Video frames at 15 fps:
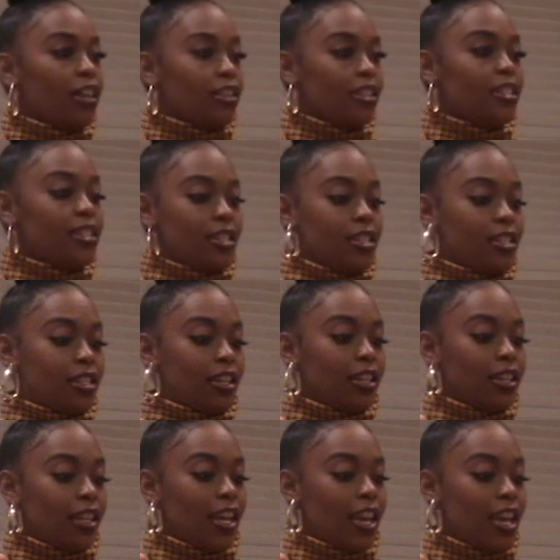This
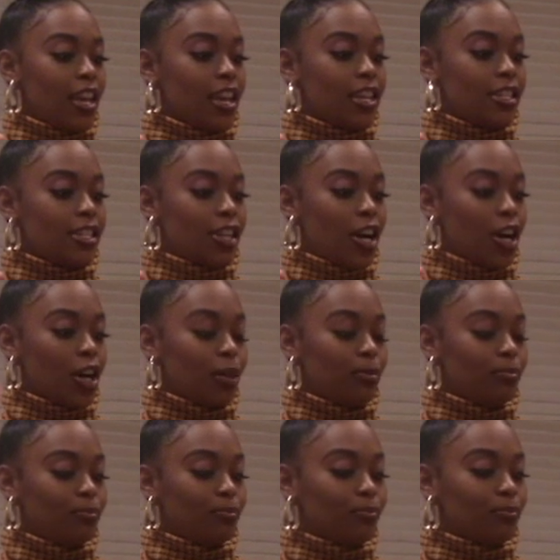season,
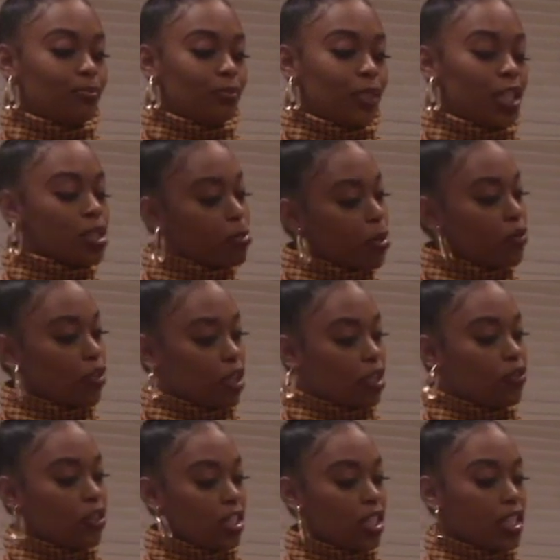and it's been
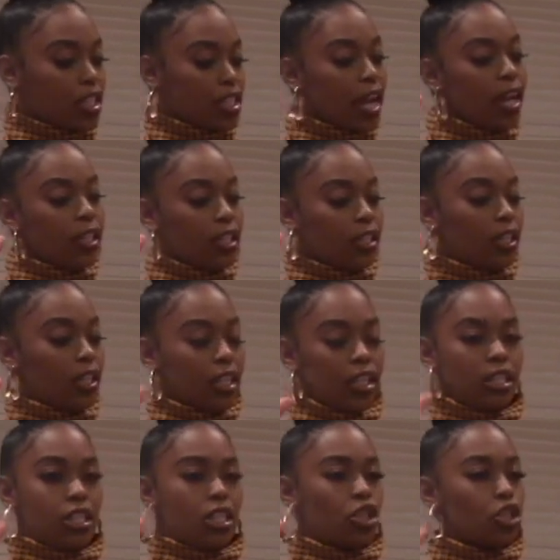really, really exciting,
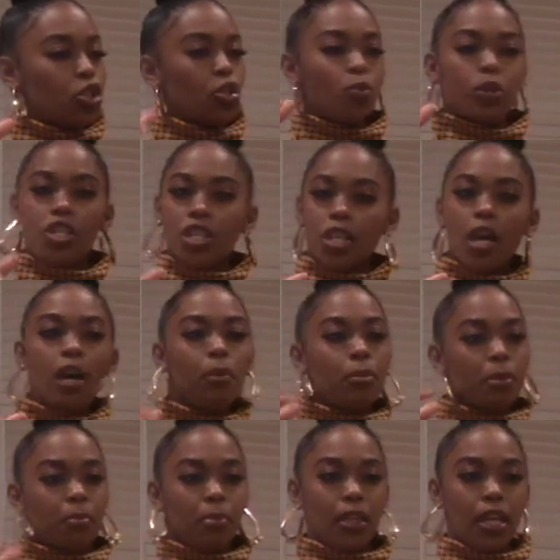again, to just switch it up
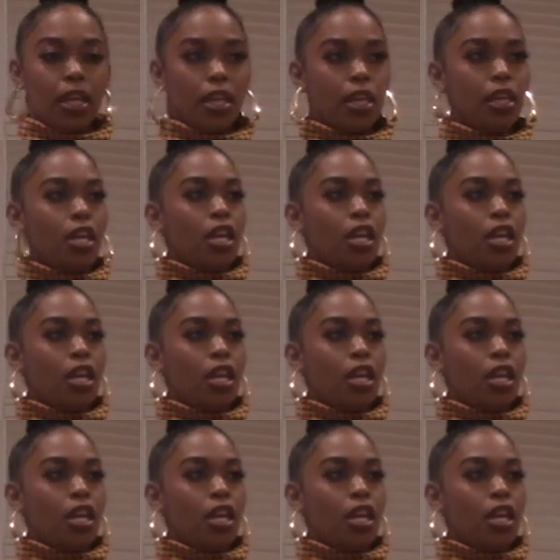and play,